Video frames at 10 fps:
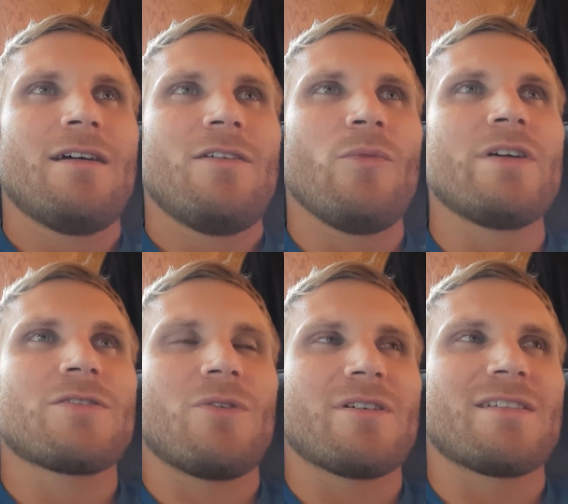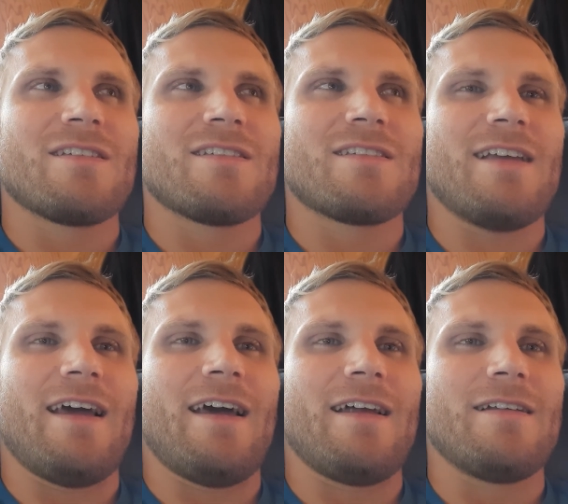resources
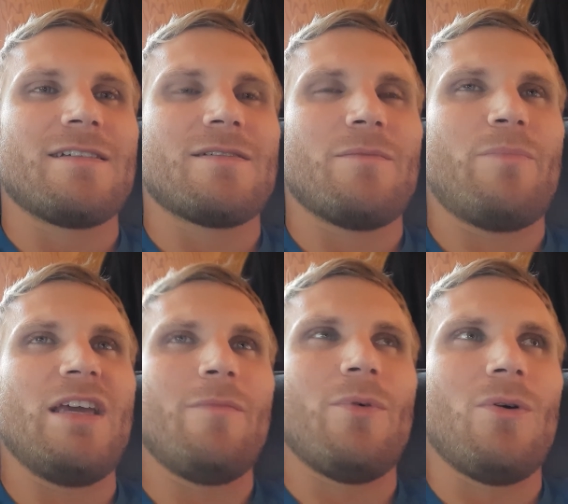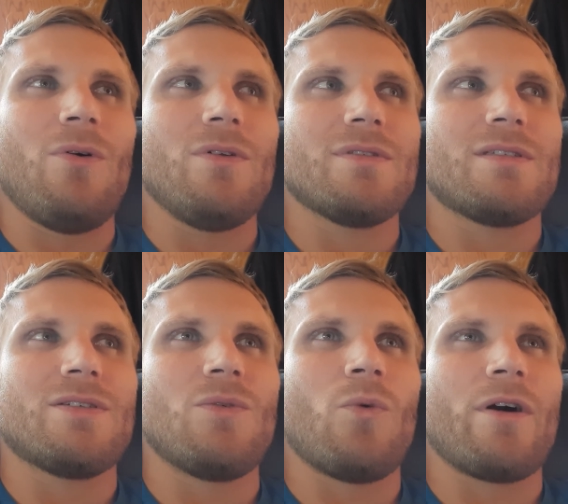and people
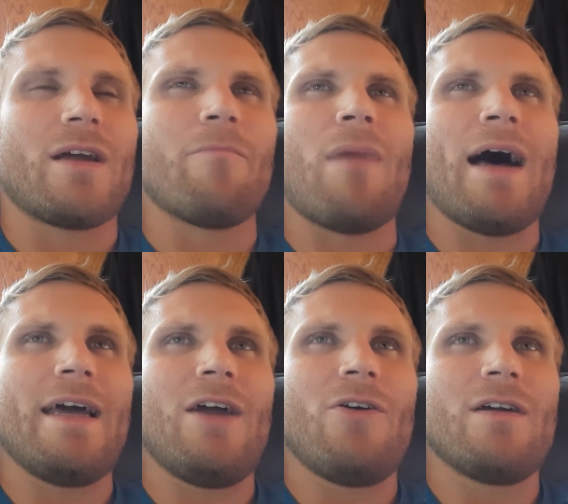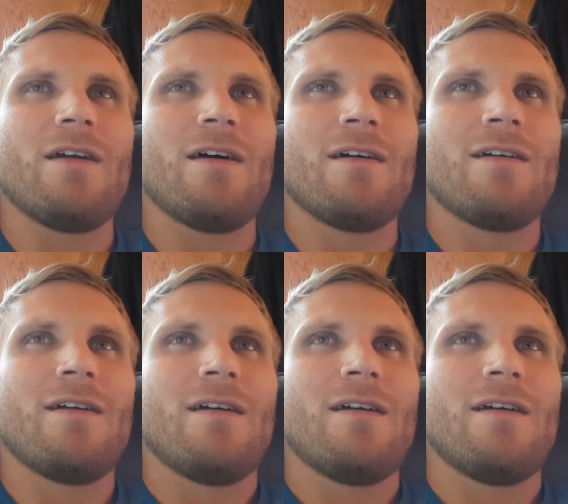to work in my area